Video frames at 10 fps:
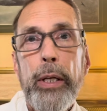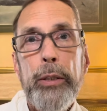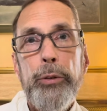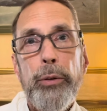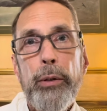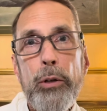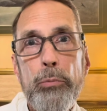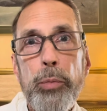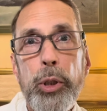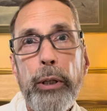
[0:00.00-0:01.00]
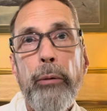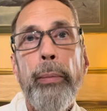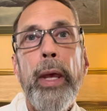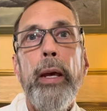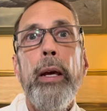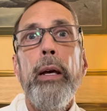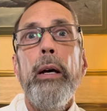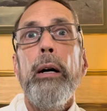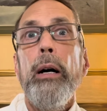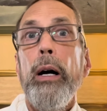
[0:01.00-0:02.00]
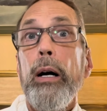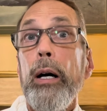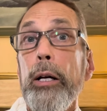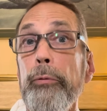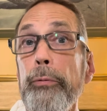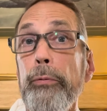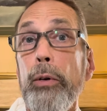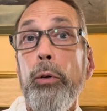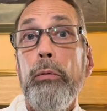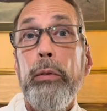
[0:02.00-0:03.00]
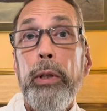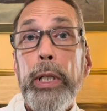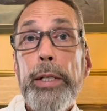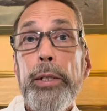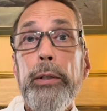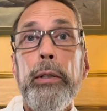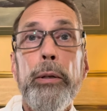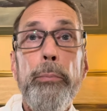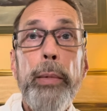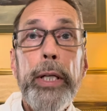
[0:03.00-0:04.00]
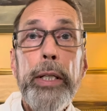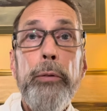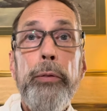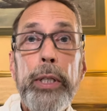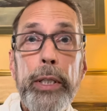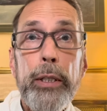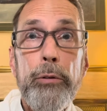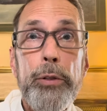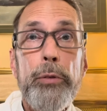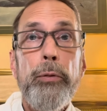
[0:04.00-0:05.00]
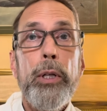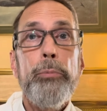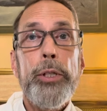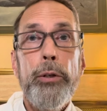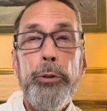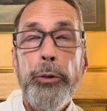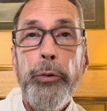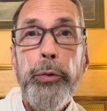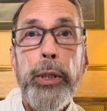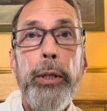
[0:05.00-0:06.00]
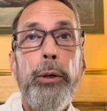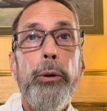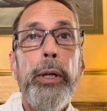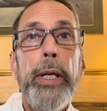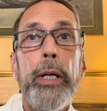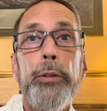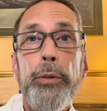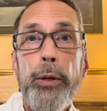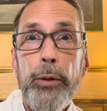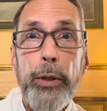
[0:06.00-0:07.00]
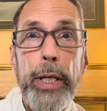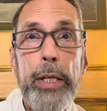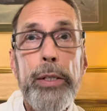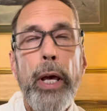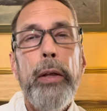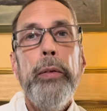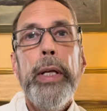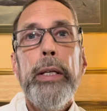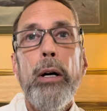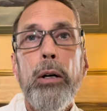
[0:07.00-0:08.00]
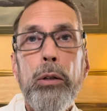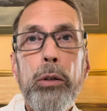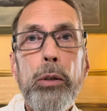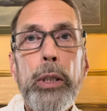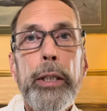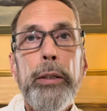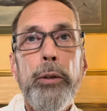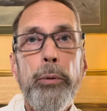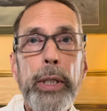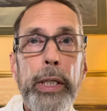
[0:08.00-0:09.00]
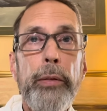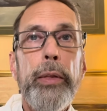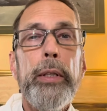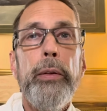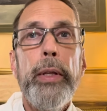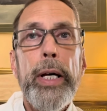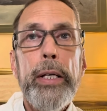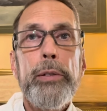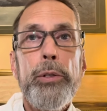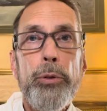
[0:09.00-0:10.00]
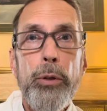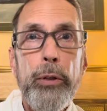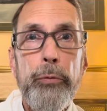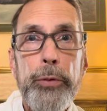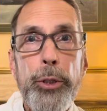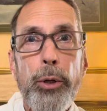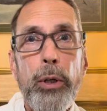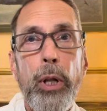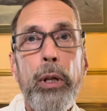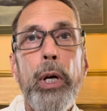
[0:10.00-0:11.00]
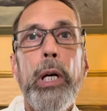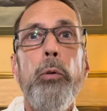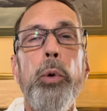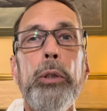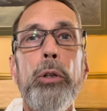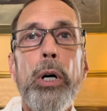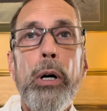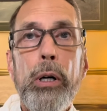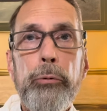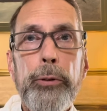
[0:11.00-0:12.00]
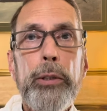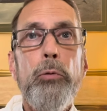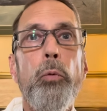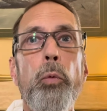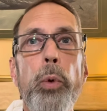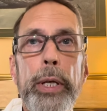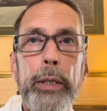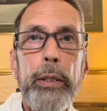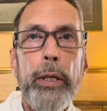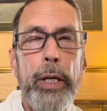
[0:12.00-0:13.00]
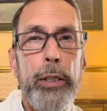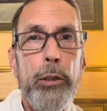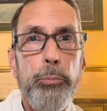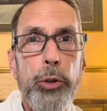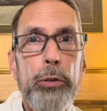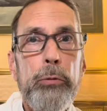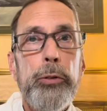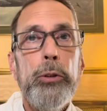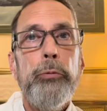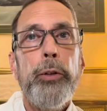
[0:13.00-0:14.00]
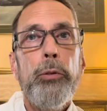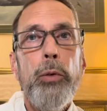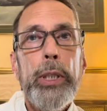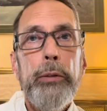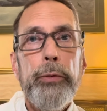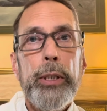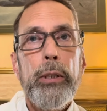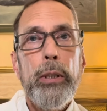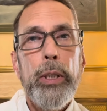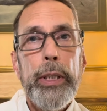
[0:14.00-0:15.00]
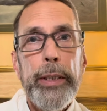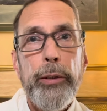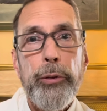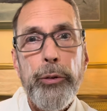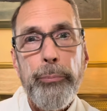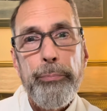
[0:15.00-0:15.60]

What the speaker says: in your notebook. I've listened to many videos from Social Security attorneys, and they all agree that that sort of journal will often win an approval for one of their clients.